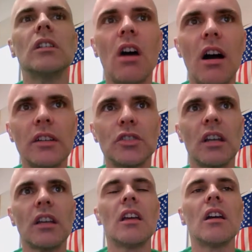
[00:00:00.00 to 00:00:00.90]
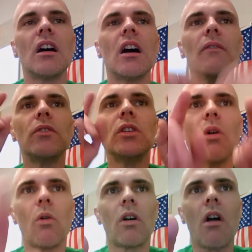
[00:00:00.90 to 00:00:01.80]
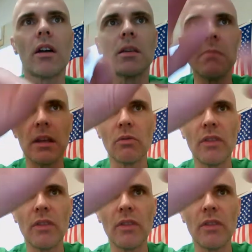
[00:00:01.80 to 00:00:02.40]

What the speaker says: logic of your argument,